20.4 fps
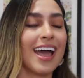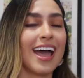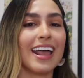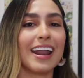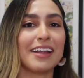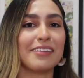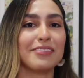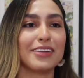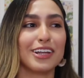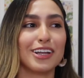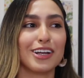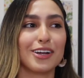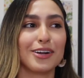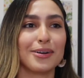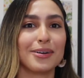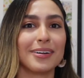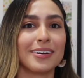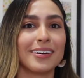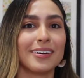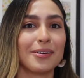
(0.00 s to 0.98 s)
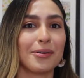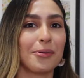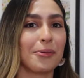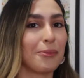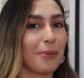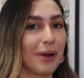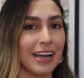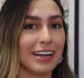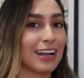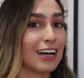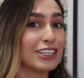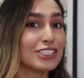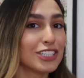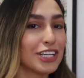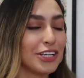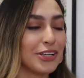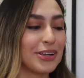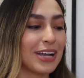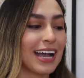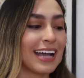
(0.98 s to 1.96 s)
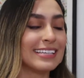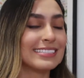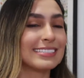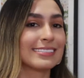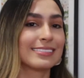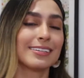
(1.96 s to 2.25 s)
and I figured why not show you guys.